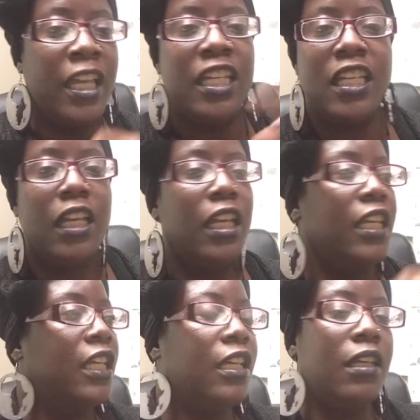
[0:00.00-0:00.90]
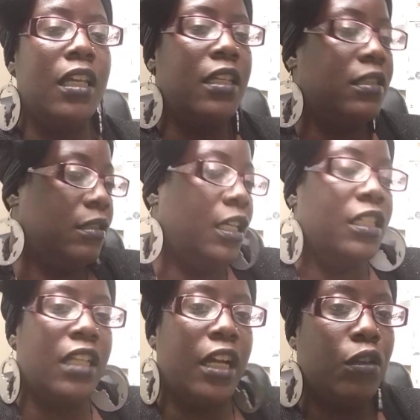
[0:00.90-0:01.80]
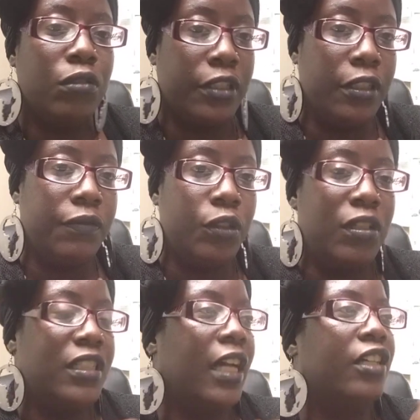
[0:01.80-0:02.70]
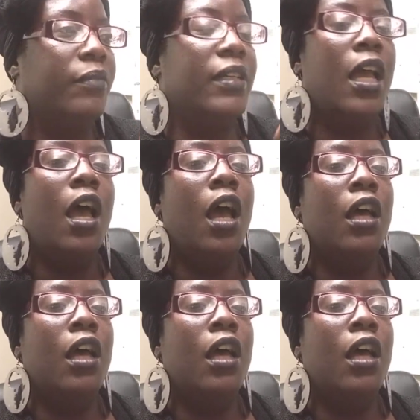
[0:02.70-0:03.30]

he's not gonna serve you. He's not gonna be